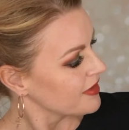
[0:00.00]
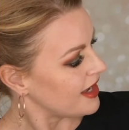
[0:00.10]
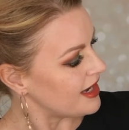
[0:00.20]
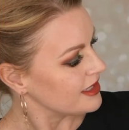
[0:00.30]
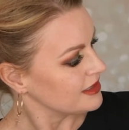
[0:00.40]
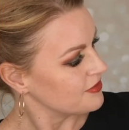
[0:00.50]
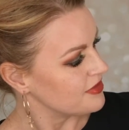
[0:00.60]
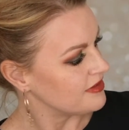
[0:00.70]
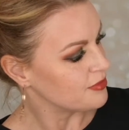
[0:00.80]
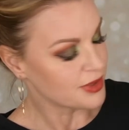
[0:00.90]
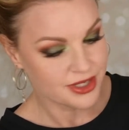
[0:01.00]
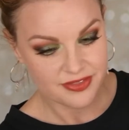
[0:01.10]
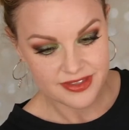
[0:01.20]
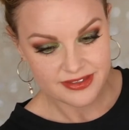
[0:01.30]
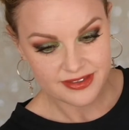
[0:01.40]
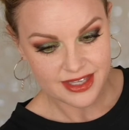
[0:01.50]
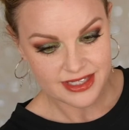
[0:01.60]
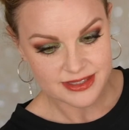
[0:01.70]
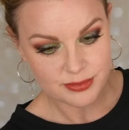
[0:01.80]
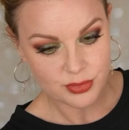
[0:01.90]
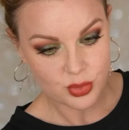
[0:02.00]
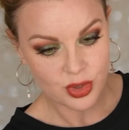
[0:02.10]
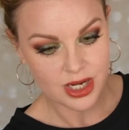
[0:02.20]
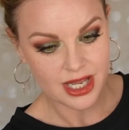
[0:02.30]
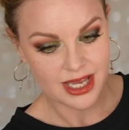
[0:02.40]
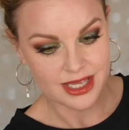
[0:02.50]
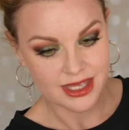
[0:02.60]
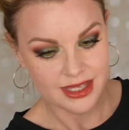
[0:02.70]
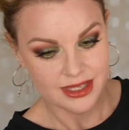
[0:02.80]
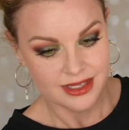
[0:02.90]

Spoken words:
I love this one. This has more like,